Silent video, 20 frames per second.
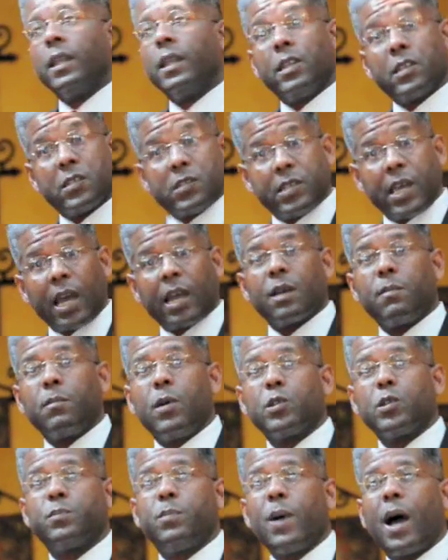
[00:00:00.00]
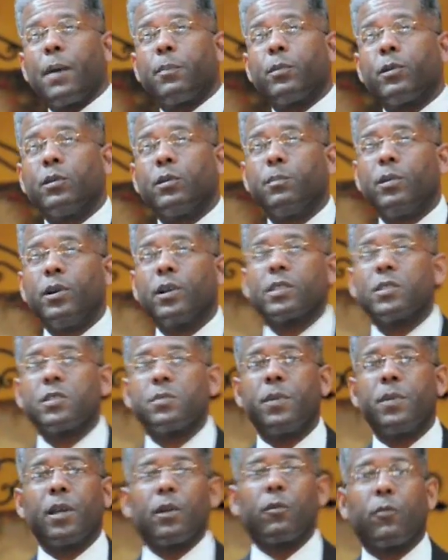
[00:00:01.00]
The second most popular book
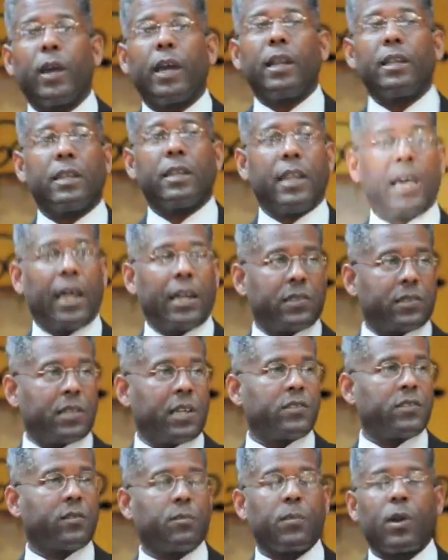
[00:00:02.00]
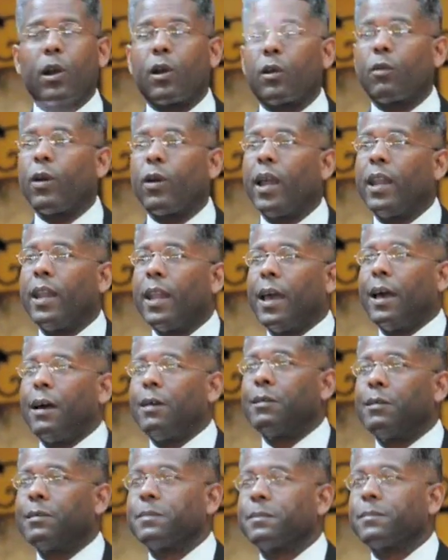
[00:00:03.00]
that's being read in the United States of America right
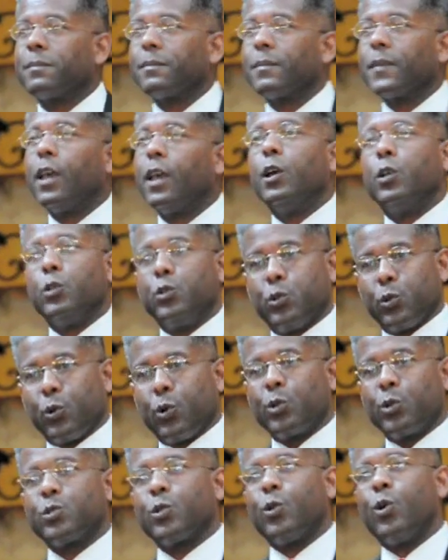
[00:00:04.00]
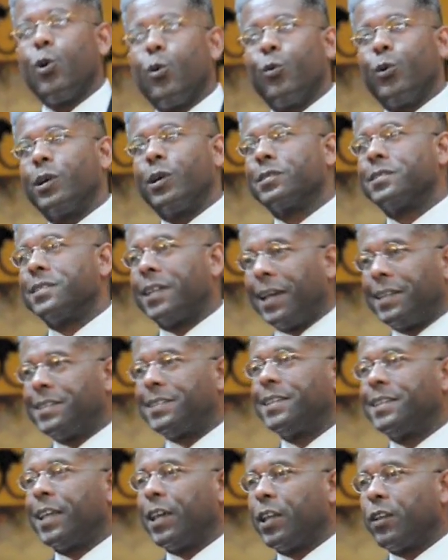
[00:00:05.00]
now, George Orwell's
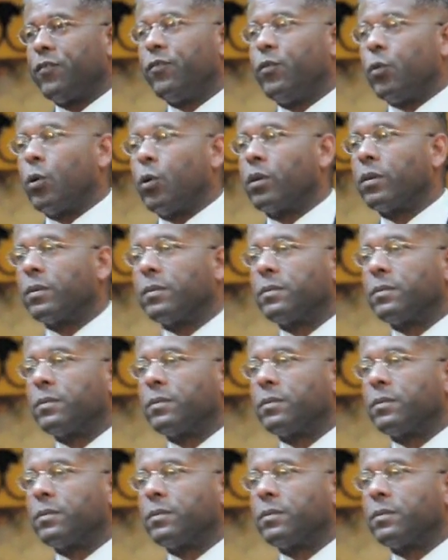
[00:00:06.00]
1984.